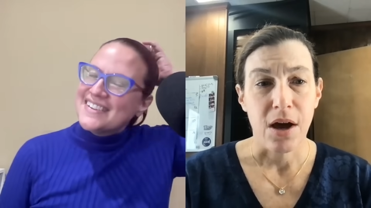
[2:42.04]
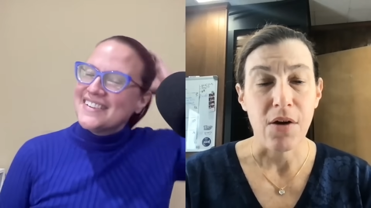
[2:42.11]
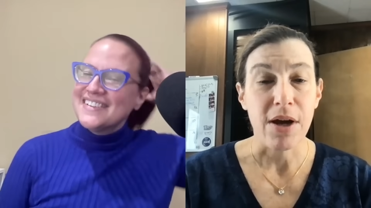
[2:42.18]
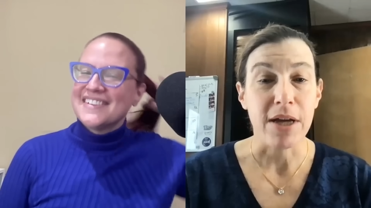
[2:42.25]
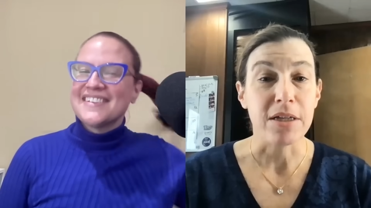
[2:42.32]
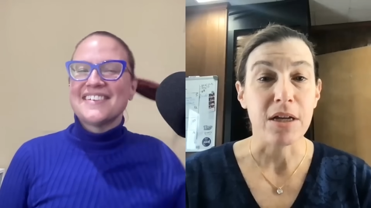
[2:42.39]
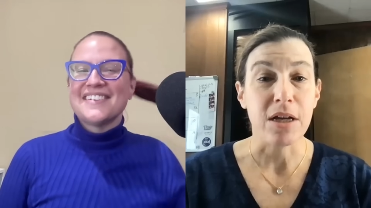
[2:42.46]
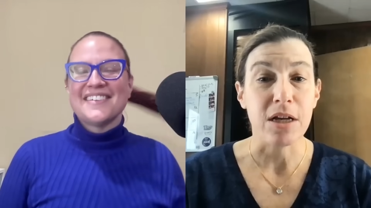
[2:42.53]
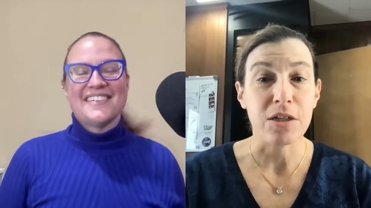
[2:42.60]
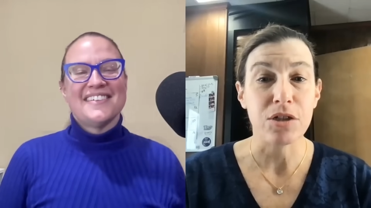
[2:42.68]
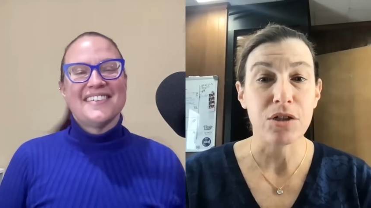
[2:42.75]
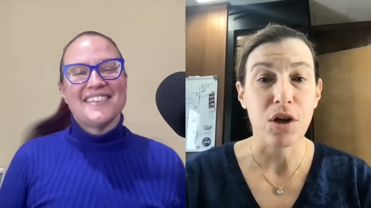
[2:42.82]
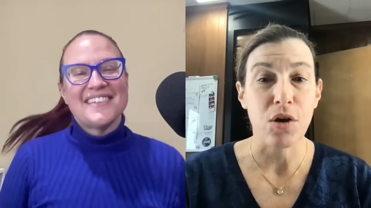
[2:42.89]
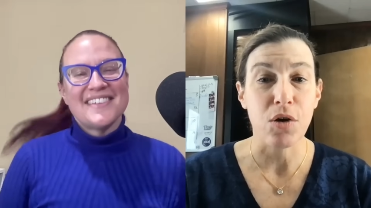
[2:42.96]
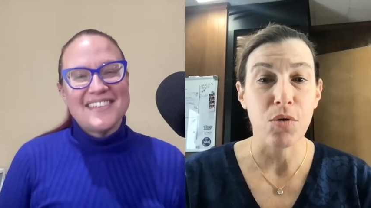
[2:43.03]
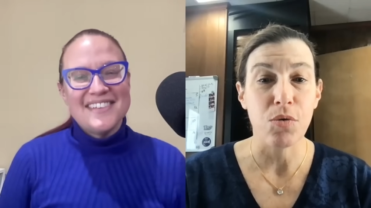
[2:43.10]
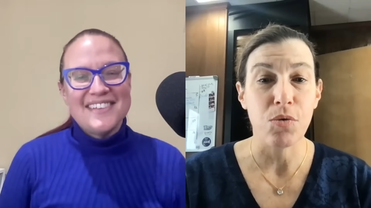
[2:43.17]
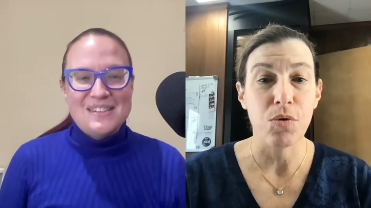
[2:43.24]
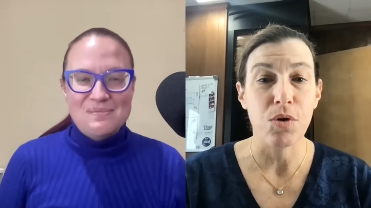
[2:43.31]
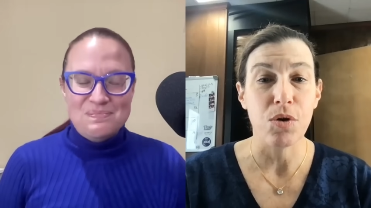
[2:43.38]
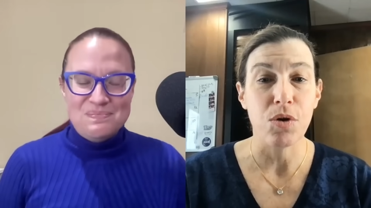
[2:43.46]
Speaker 1: All right. Uh,
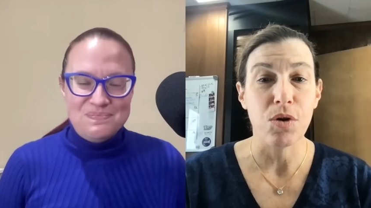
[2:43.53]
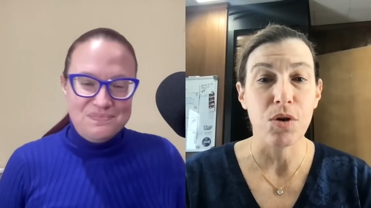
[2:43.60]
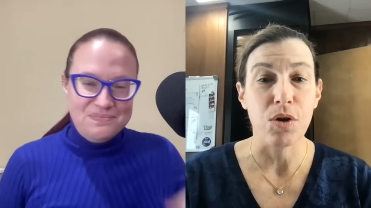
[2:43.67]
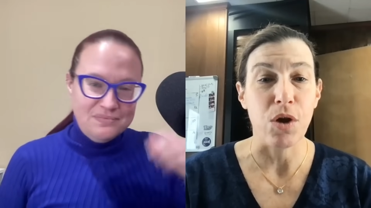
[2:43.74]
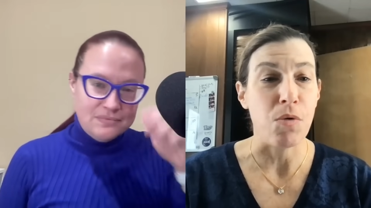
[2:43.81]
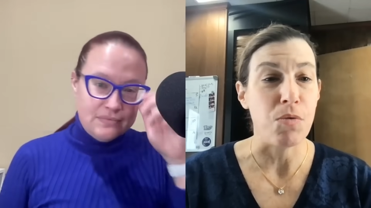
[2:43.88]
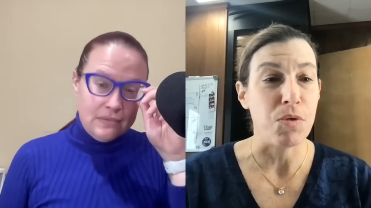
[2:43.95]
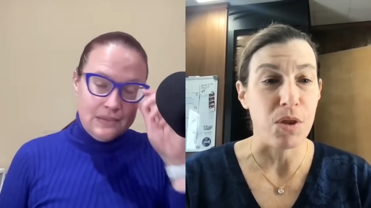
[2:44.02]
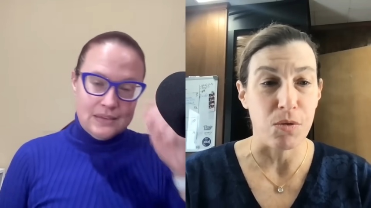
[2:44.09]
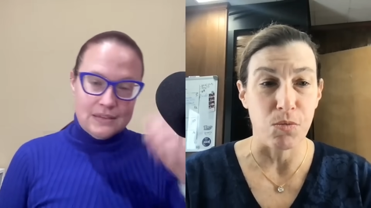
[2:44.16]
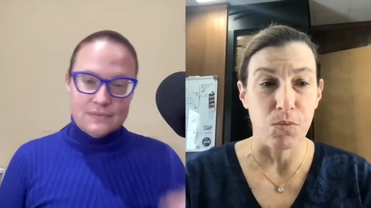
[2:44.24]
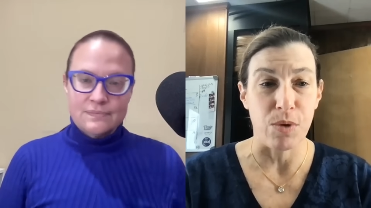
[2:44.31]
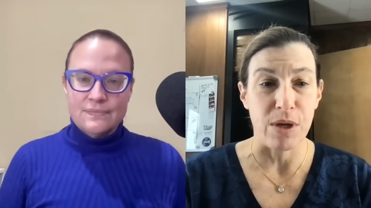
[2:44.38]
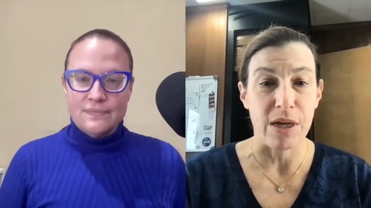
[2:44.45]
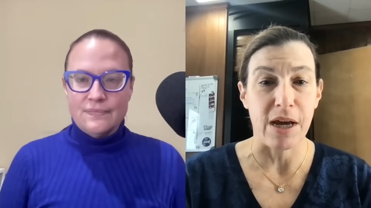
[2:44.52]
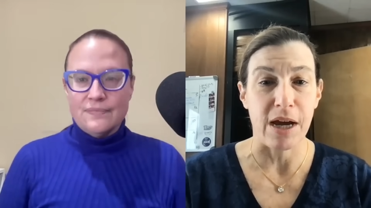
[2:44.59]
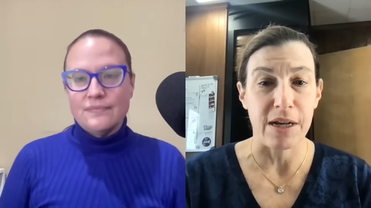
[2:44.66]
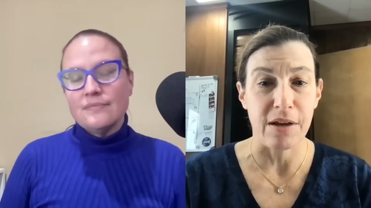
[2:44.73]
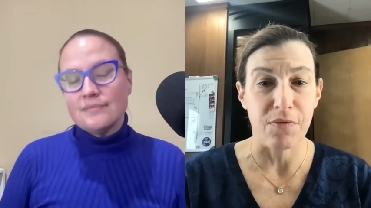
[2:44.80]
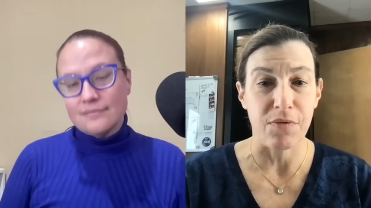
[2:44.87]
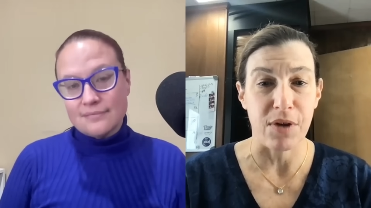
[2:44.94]
so, you know, we
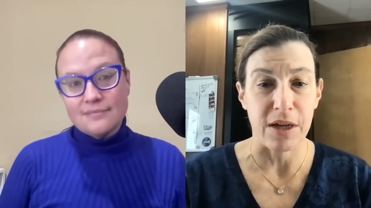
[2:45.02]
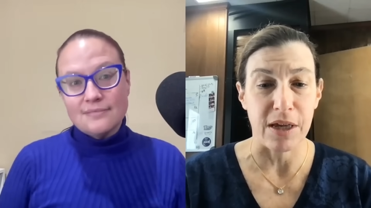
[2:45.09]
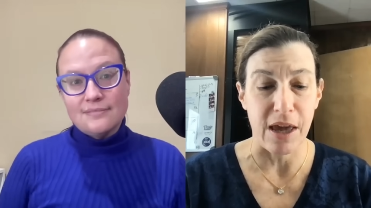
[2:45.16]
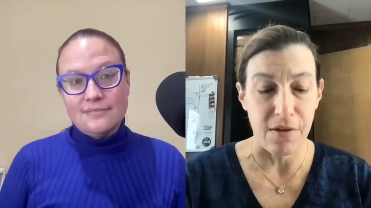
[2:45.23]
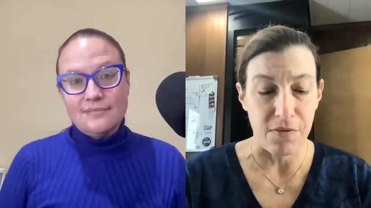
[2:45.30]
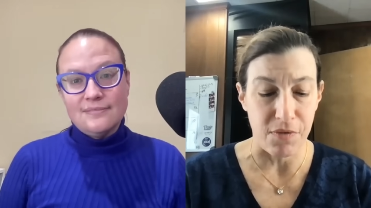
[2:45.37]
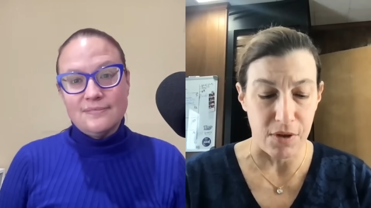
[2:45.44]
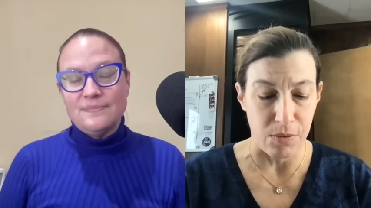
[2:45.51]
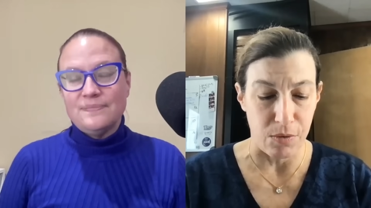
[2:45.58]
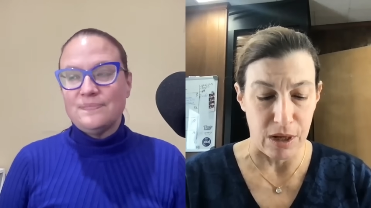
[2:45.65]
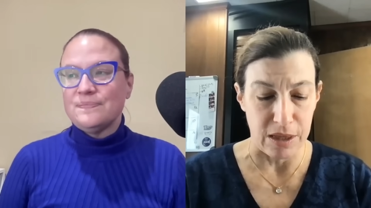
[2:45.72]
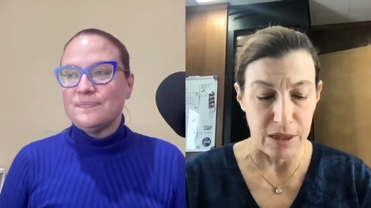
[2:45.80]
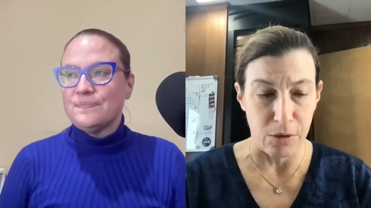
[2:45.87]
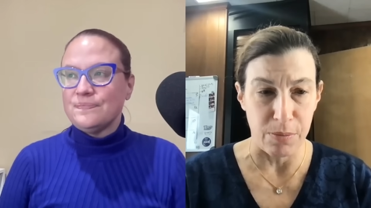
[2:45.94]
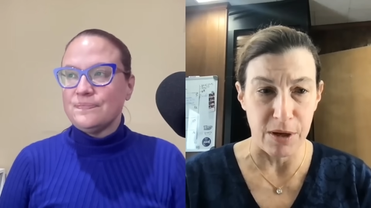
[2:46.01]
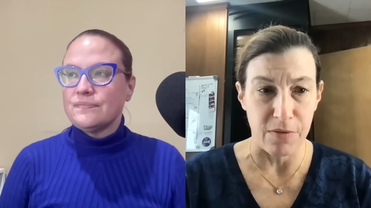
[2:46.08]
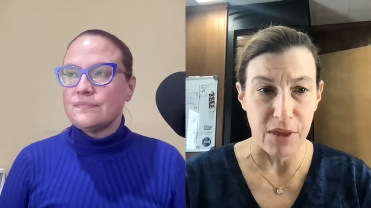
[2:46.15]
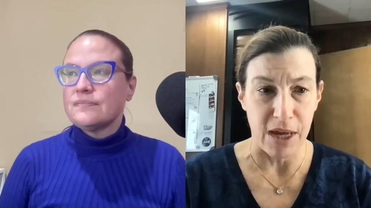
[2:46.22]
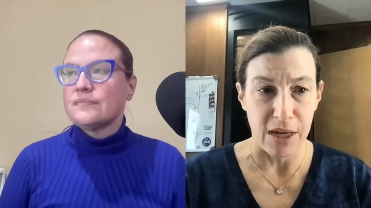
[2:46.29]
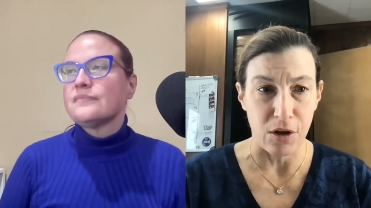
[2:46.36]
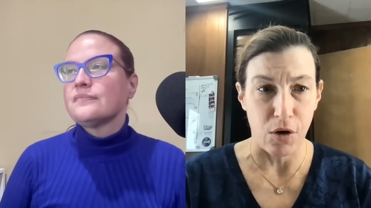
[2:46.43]
kind of uh, gave a little bit
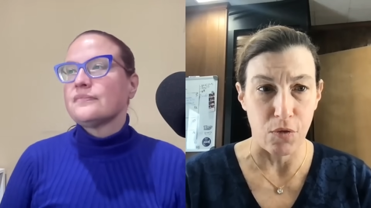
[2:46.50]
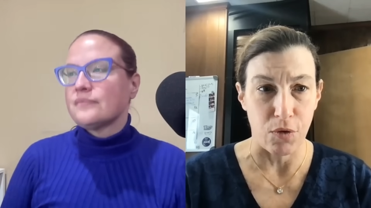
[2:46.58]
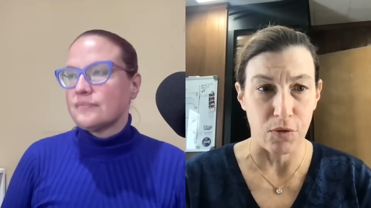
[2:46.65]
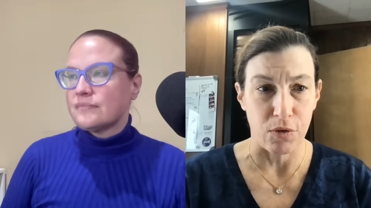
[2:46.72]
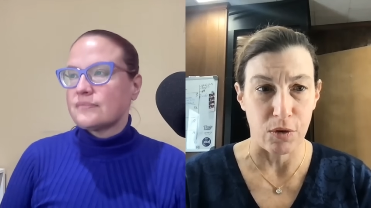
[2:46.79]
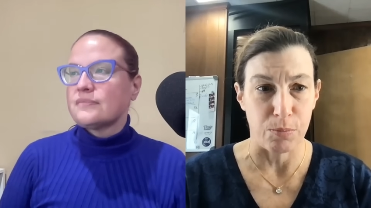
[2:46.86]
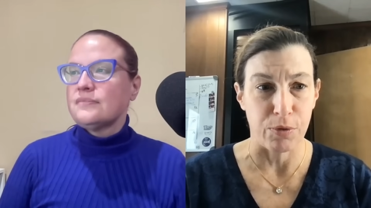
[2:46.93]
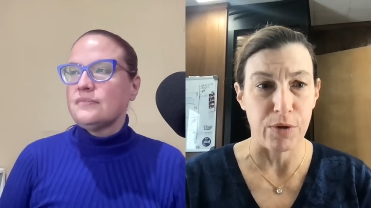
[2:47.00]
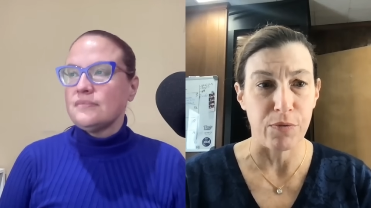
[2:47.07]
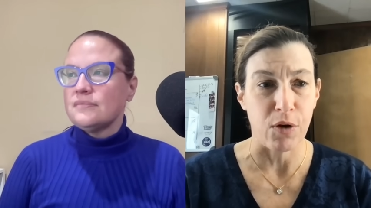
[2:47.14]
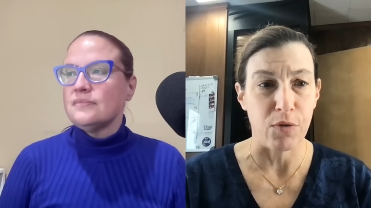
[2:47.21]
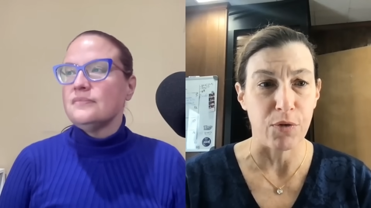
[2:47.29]
of that over brief